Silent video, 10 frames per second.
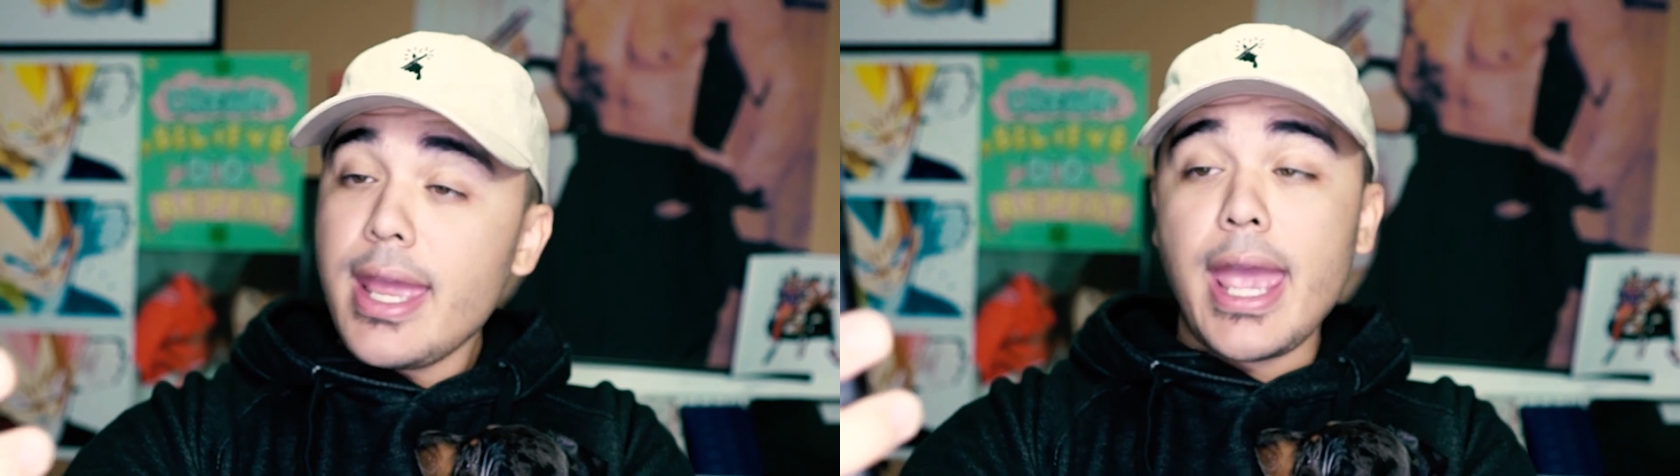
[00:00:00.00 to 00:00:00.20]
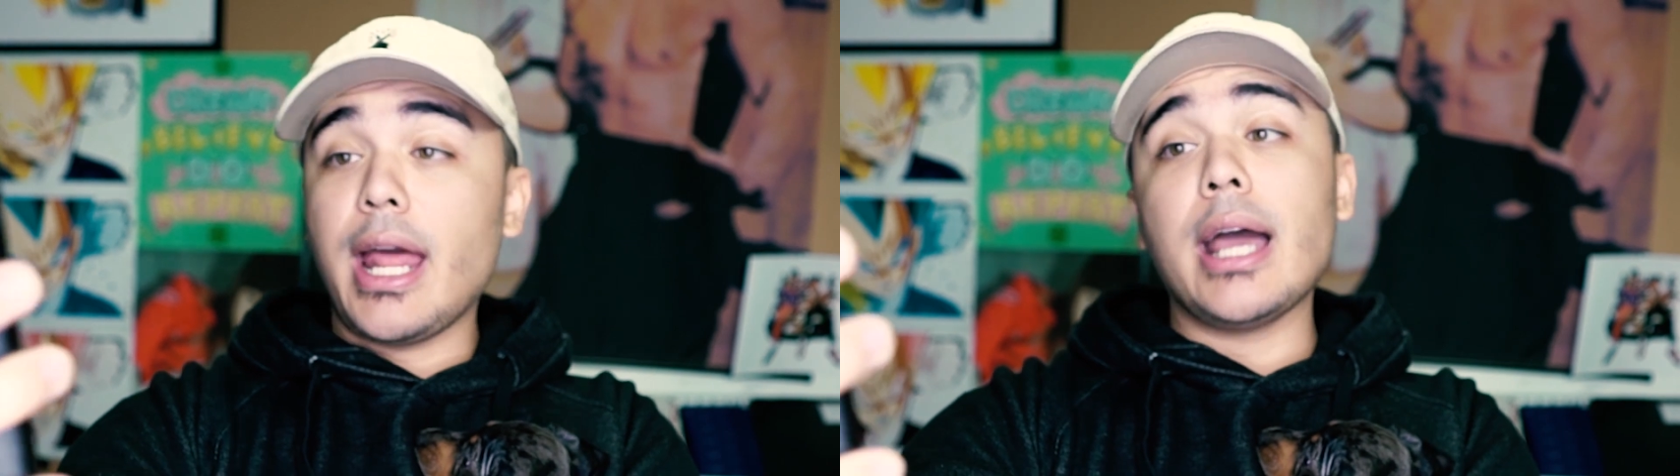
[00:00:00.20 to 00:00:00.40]

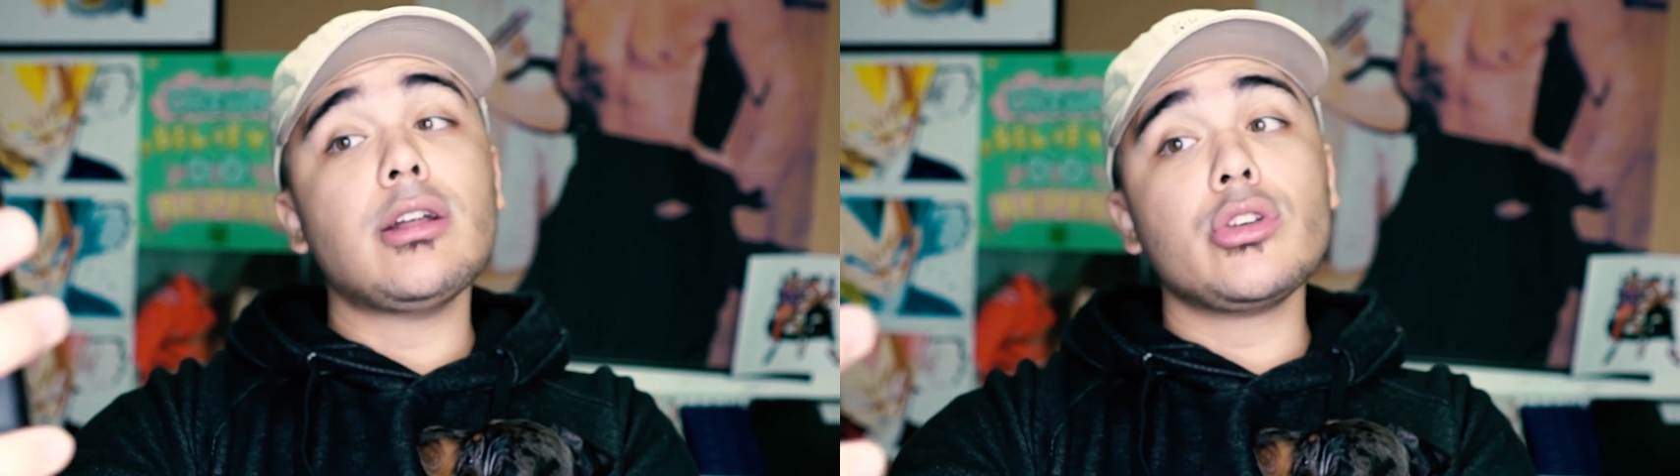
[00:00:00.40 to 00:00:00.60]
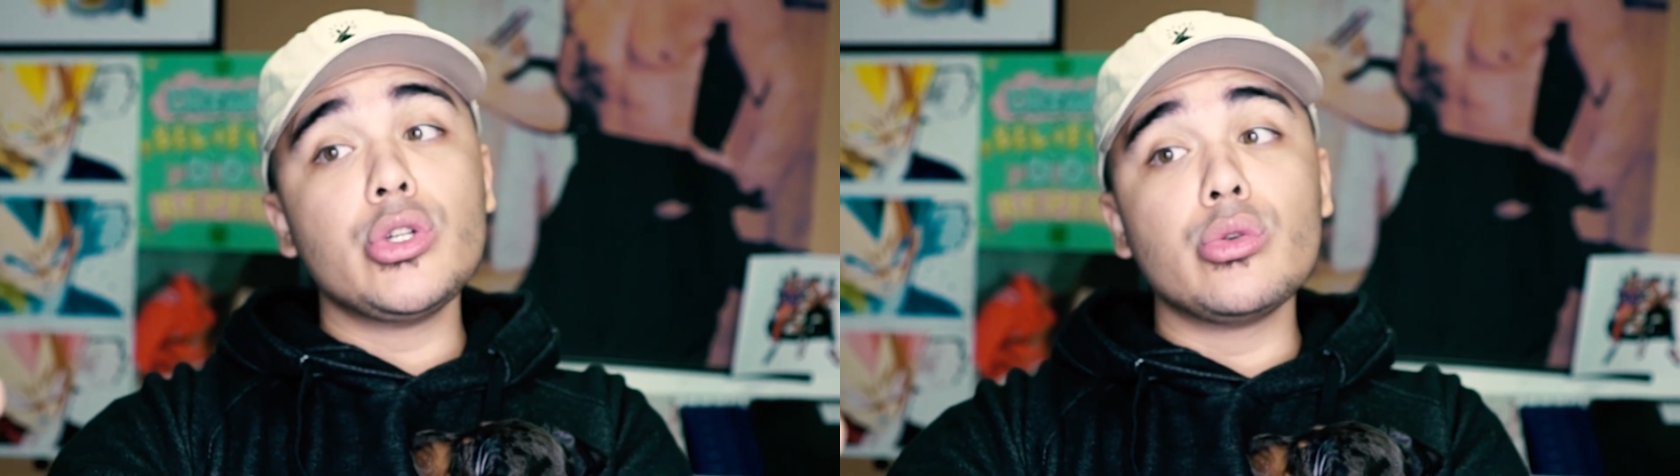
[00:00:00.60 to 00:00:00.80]
and I
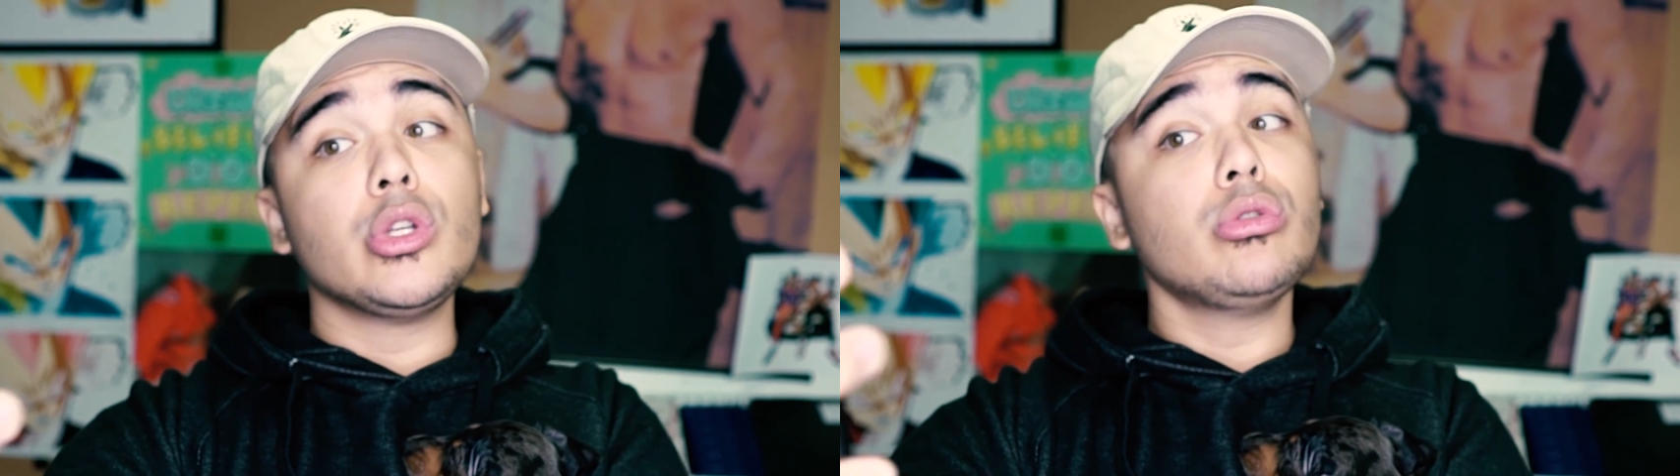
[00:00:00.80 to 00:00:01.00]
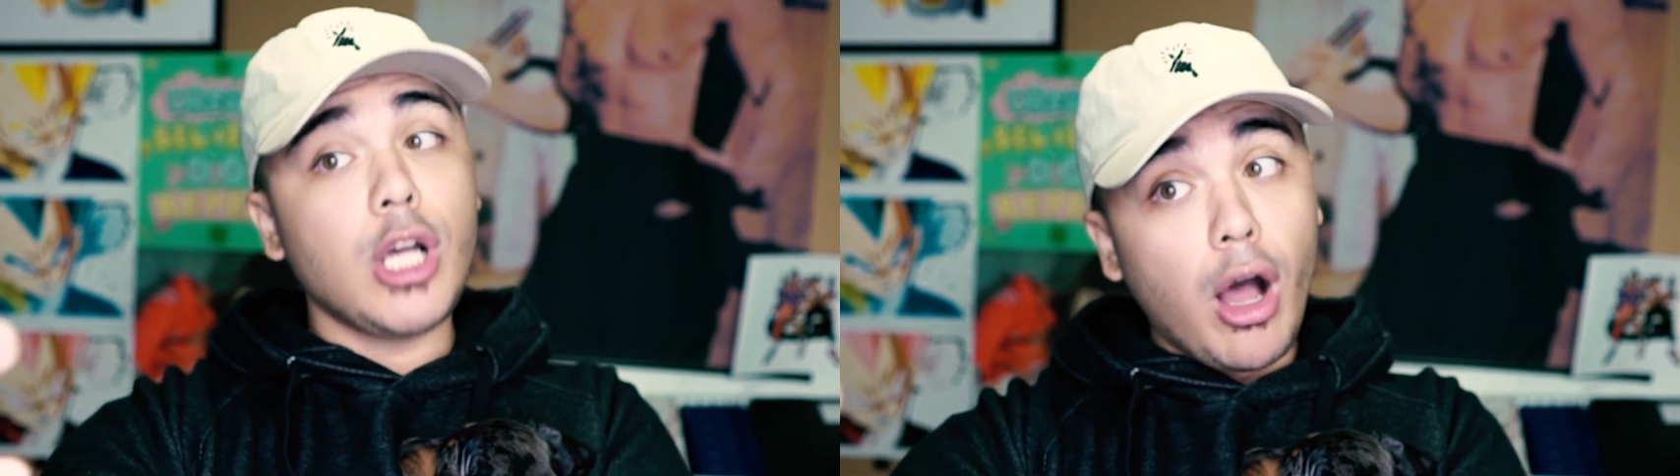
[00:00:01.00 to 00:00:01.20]
know you,
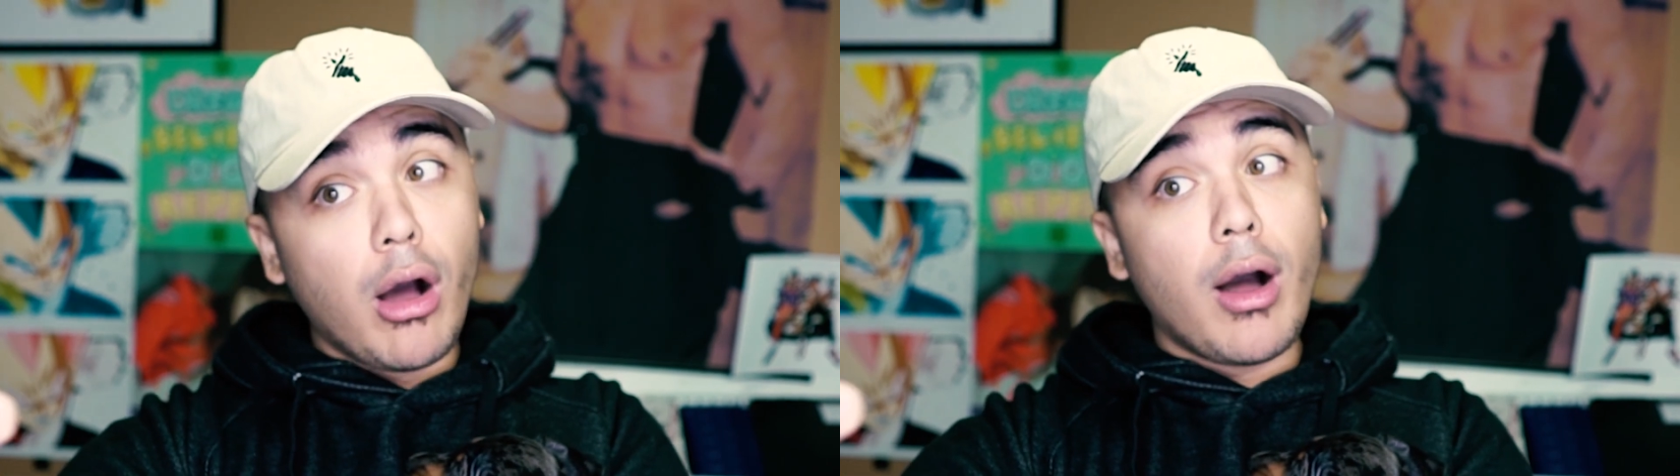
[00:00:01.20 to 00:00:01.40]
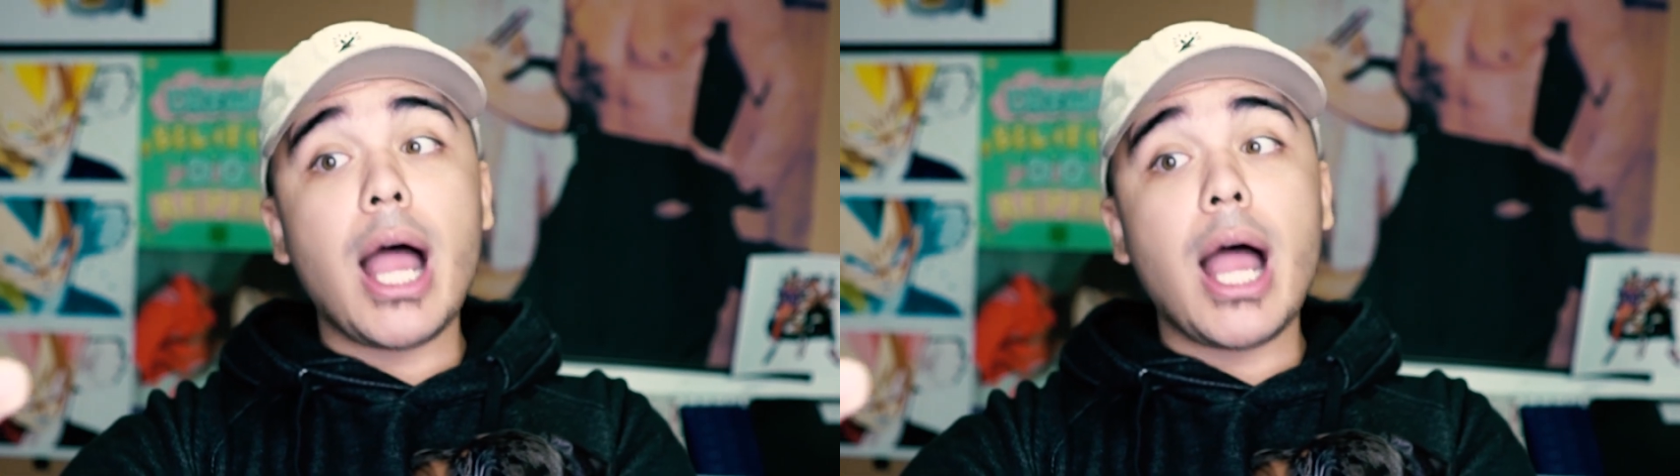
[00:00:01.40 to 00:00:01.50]
you tall.